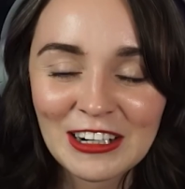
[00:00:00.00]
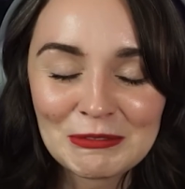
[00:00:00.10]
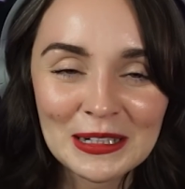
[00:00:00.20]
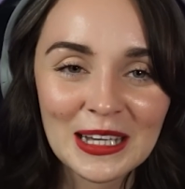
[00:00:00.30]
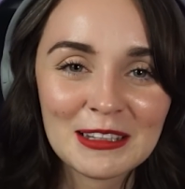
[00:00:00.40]
Oh
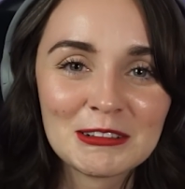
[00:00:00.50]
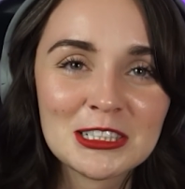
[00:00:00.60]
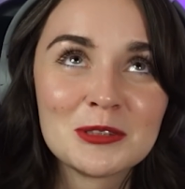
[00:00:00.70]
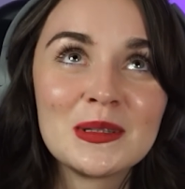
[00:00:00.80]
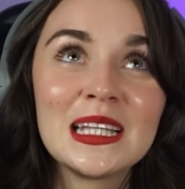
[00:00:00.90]
my god, that would
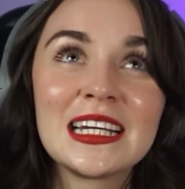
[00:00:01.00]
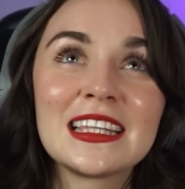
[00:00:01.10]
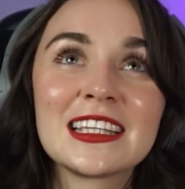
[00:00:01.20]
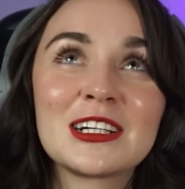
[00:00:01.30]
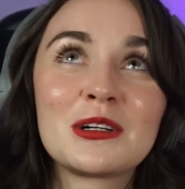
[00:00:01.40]
just be like
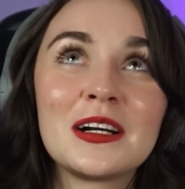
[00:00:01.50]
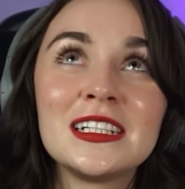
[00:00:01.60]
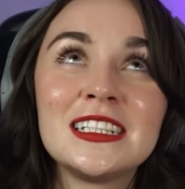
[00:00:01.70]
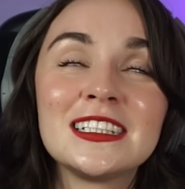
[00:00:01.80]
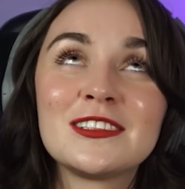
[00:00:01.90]
the
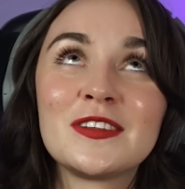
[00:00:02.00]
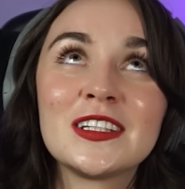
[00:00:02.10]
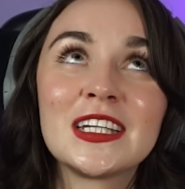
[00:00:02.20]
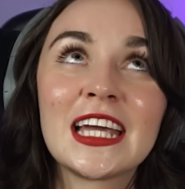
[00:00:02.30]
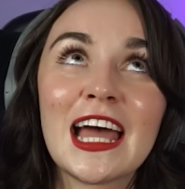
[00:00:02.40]
craziest
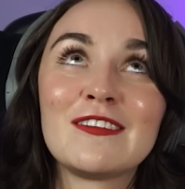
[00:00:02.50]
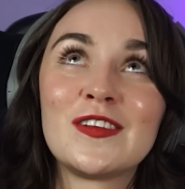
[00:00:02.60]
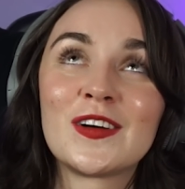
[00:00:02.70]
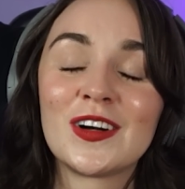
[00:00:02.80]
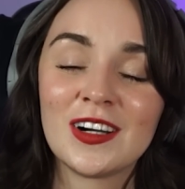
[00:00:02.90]
feeling
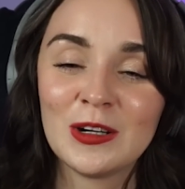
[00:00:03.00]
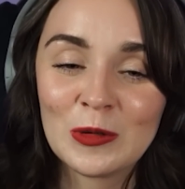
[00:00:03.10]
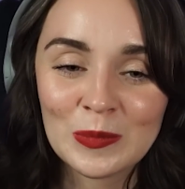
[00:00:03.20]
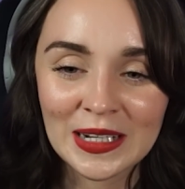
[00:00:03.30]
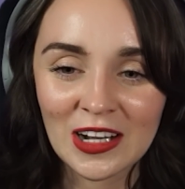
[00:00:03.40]
ever.
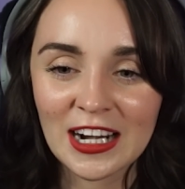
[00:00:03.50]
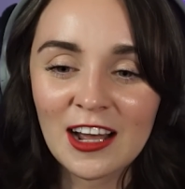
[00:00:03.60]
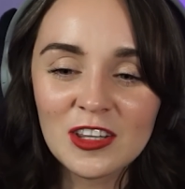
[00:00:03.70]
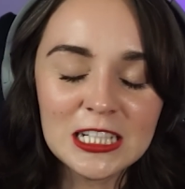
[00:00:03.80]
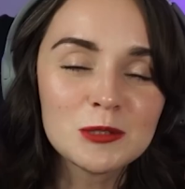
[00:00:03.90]
Oh my god. How
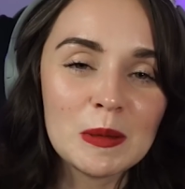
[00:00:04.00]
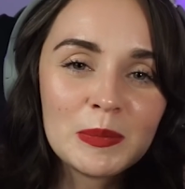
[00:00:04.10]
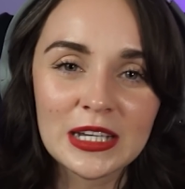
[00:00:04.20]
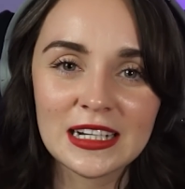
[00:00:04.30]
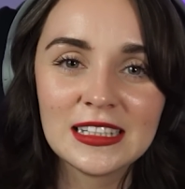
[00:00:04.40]
do these people get in